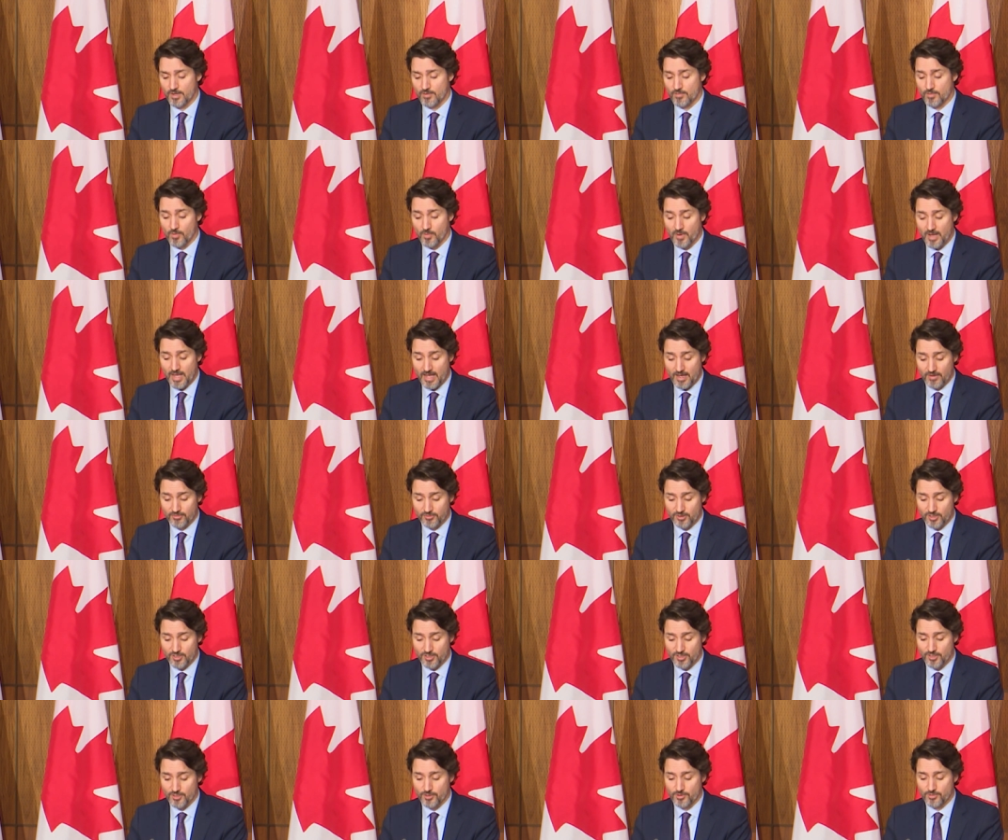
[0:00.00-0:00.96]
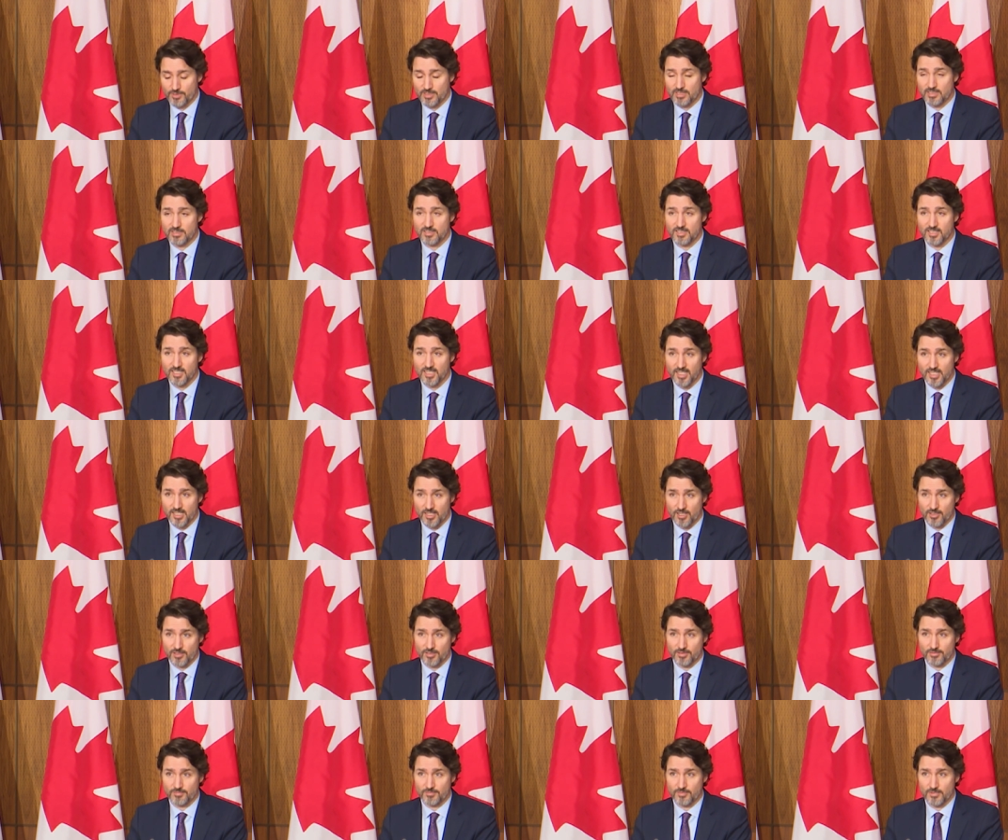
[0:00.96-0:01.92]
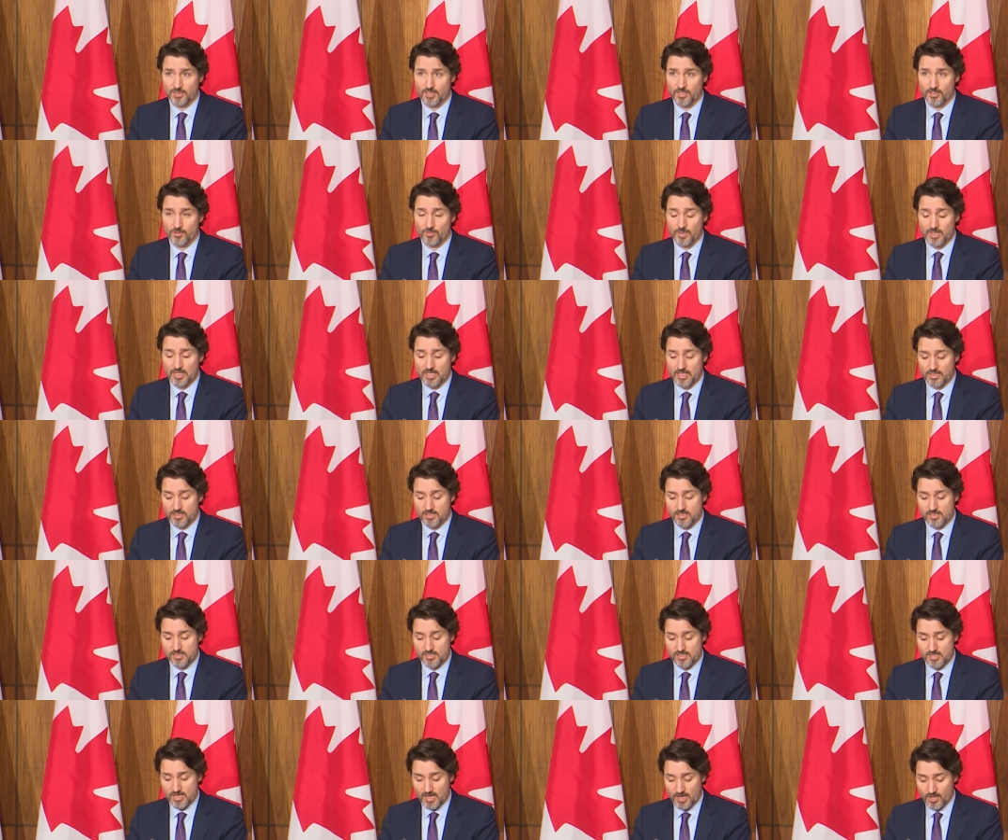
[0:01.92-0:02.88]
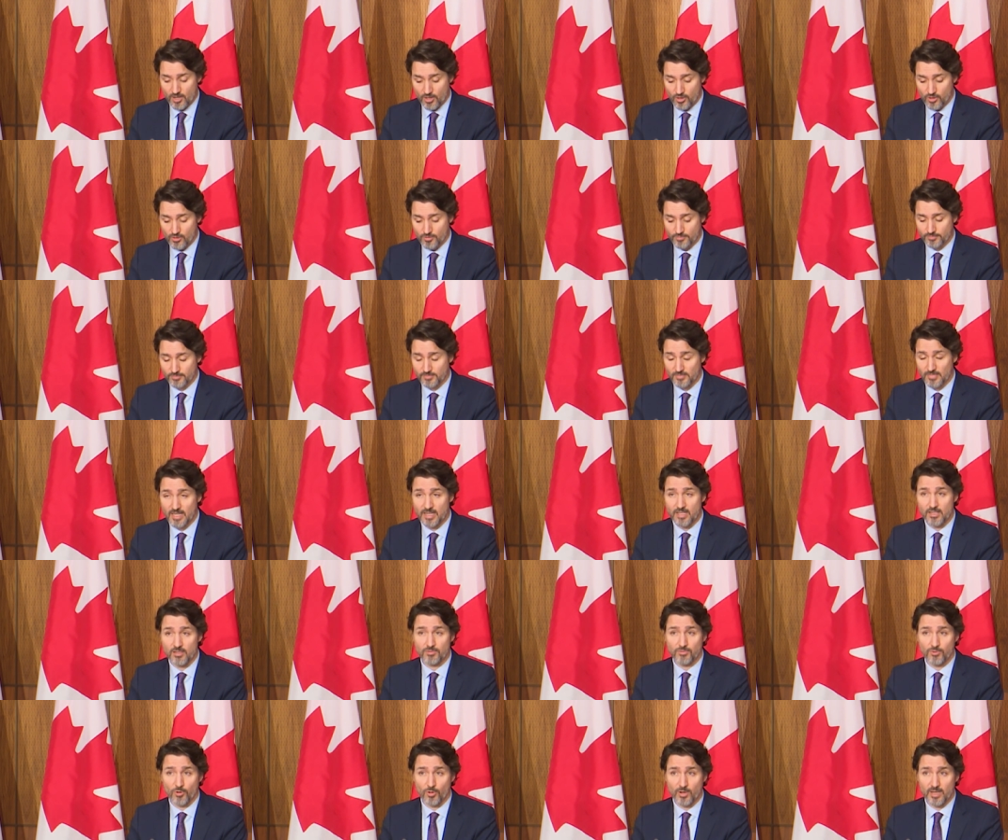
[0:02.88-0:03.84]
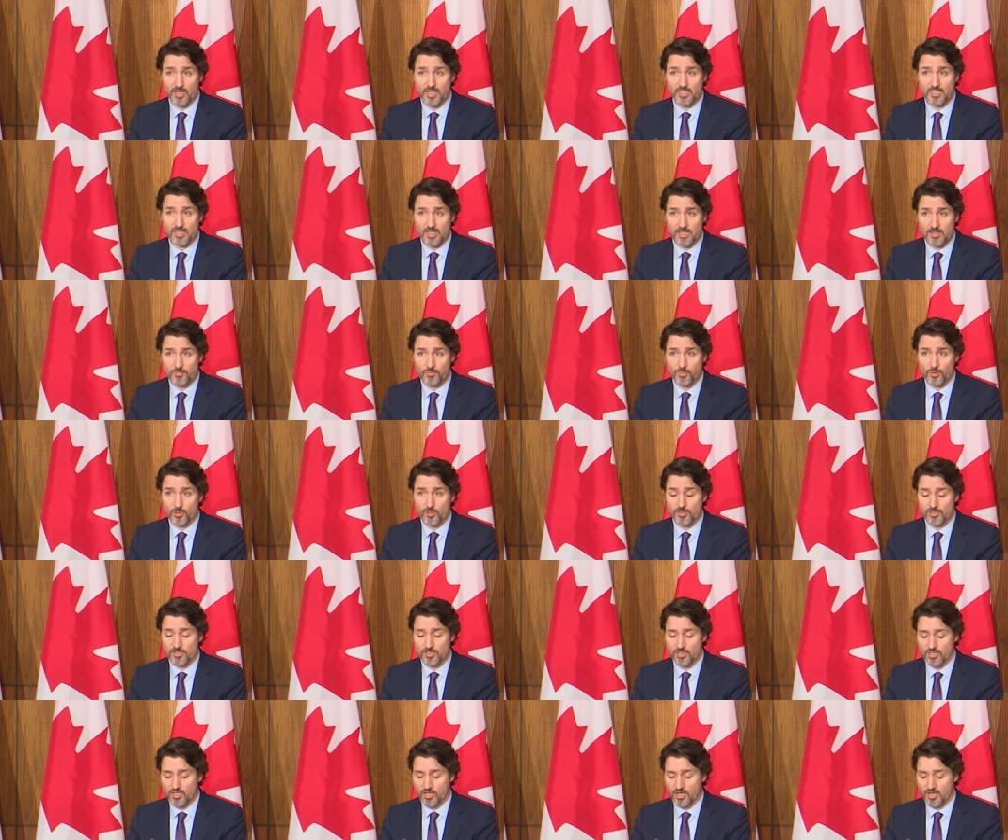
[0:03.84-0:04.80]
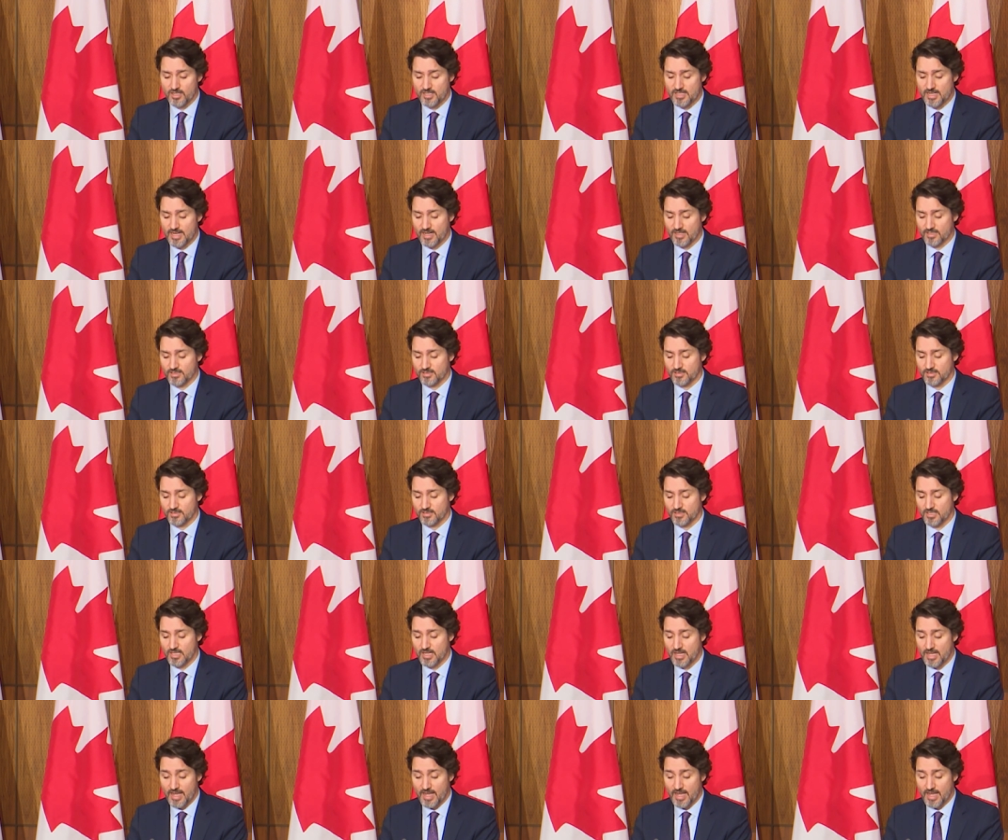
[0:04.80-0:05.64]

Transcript: What we have to do is clear. We need to stay home and avoid in-person contacts.